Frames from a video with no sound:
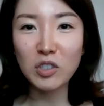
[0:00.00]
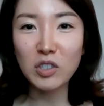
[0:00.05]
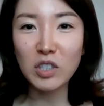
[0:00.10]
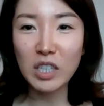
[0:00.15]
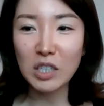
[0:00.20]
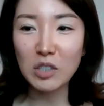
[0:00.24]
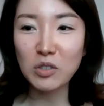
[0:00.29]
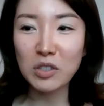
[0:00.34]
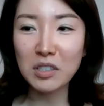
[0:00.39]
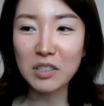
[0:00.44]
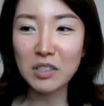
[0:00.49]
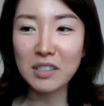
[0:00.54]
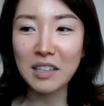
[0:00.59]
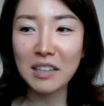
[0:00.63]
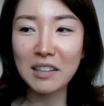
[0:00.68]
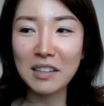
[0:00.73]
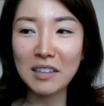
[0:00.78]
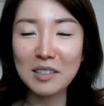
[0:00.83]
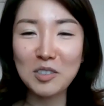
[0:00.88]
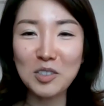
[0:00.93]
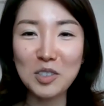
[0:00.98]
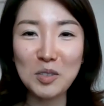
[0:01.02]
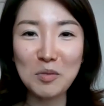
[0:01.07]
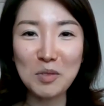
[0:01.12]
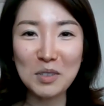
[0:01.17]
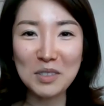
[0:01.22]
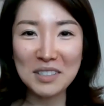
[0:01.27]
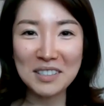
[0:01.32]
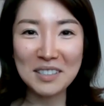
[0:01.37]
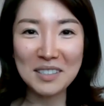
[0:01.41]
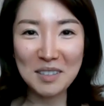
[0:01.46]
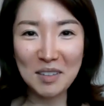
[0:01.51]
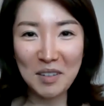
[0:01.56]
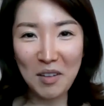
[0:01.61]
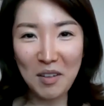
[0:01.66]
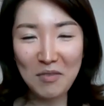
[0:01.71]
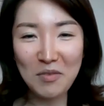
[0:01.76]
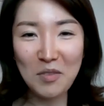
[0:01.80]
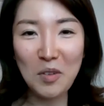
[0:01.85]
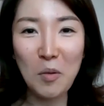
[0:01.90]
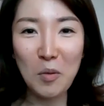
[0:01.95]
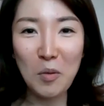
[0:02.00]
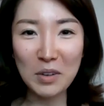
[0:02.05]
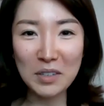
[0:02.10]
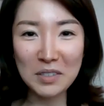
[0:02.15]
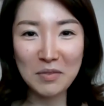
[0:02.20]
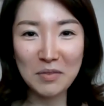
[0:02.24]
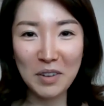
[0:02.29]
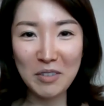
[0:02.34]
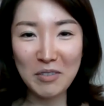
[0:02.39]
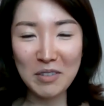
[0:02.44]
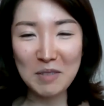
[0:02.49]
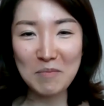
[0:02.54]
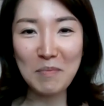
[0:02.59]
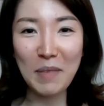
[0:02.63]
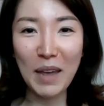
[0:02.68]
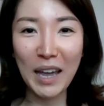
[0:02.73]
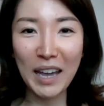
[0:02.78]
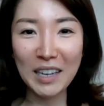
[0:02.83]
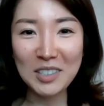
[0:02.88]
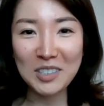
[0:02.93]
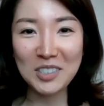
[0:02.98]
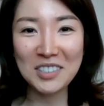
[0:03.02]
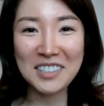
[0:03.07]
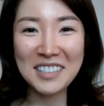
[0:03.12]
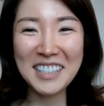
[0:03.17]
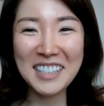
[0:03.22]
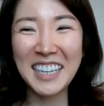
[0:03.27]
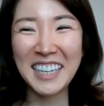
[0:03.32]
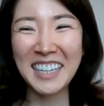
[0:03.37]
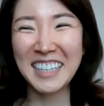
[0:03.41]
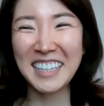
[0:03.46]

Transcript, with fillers: to teach us and then she was of course very impatient